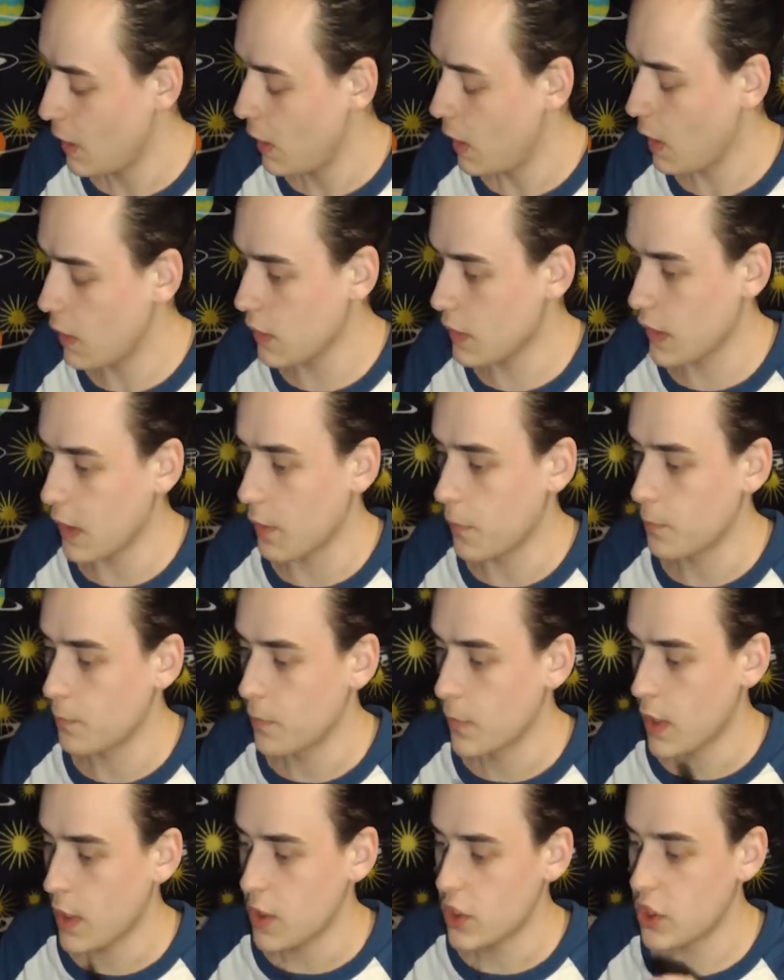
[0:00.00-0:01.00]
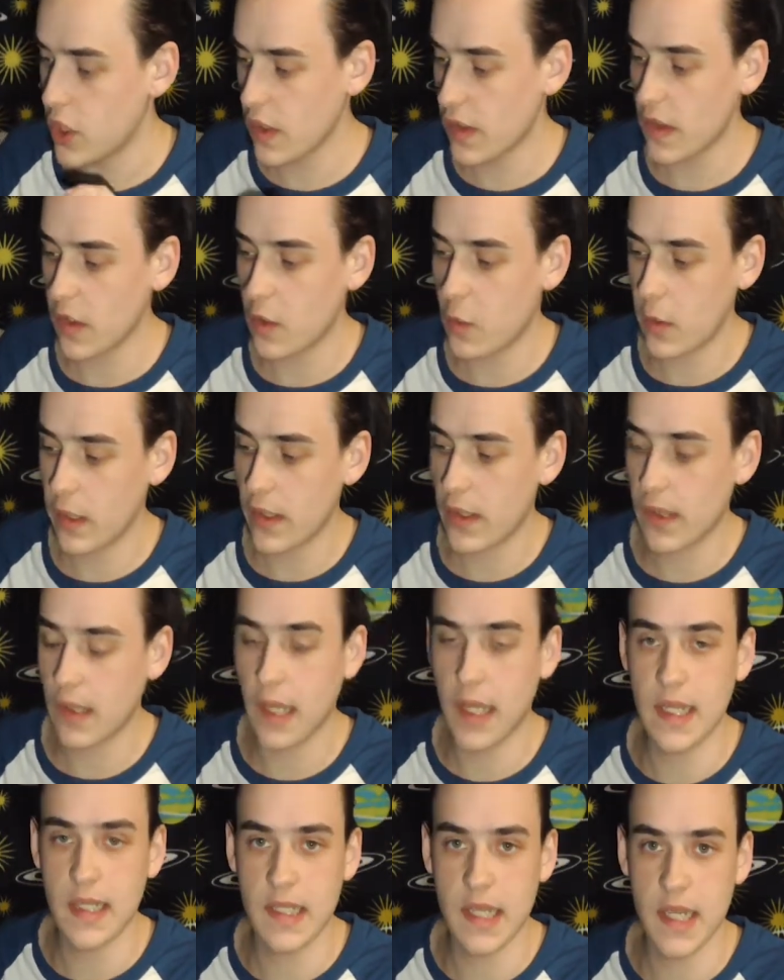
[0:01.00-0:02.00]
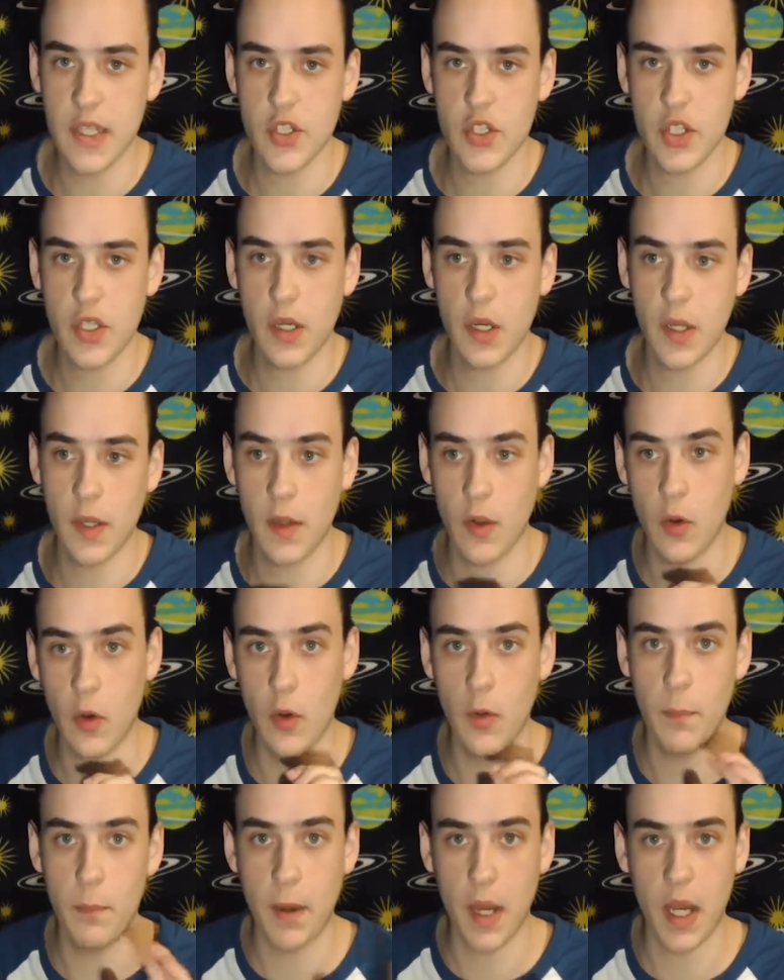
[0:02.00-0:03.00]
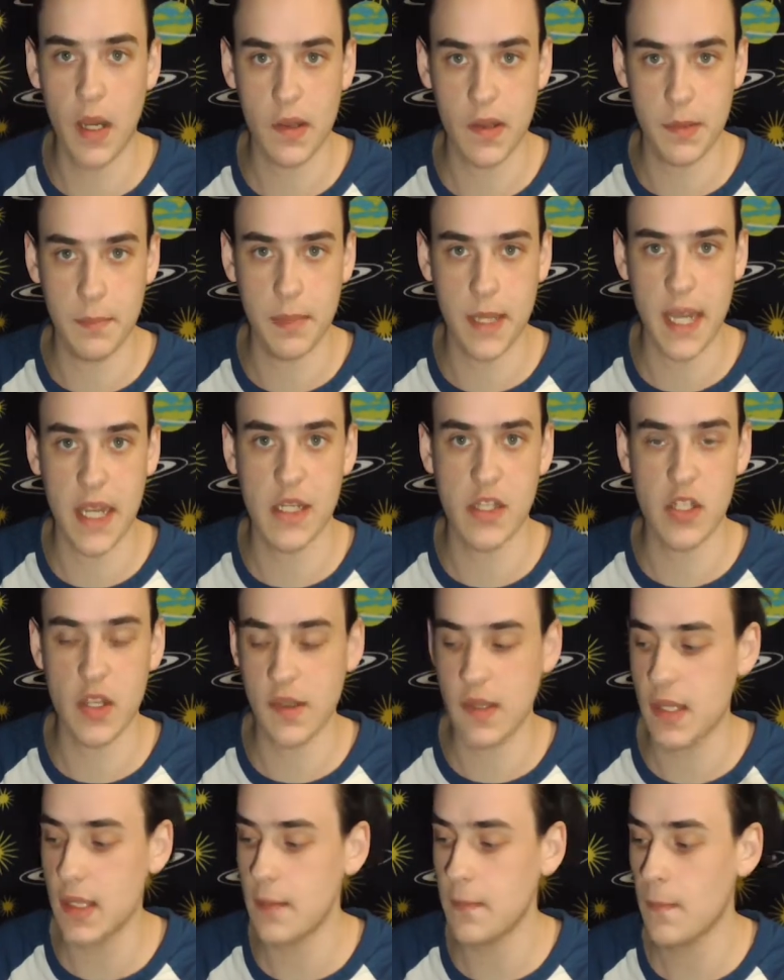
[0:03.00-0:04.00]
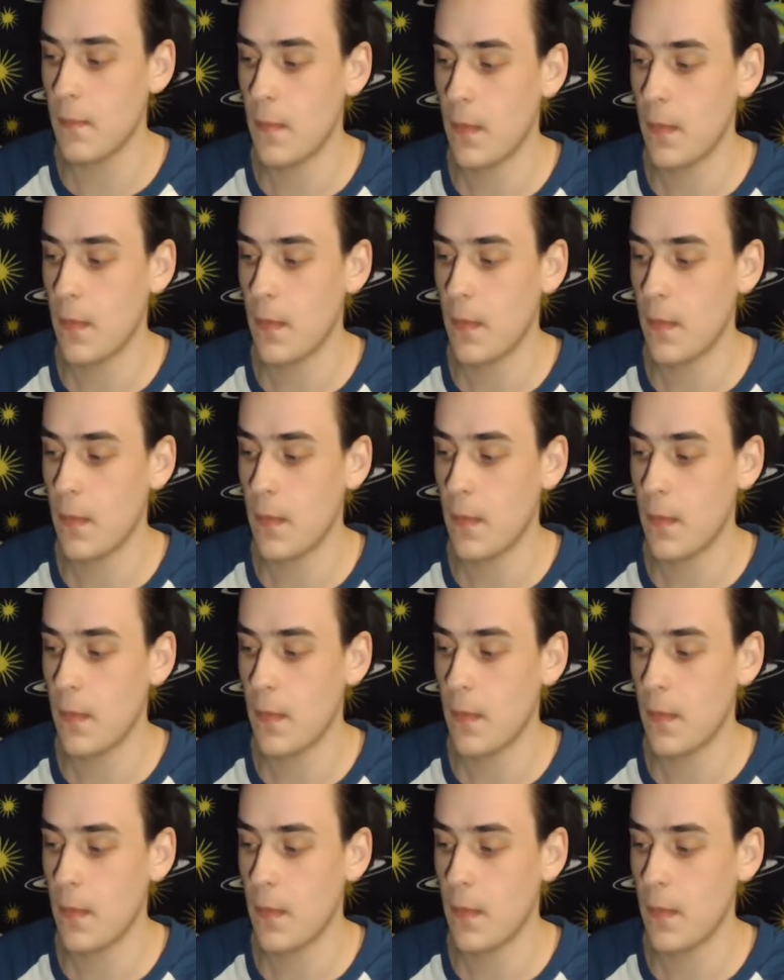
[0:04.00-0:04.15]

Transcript: Also, just a quick side tangent on the whole box and packaging thing.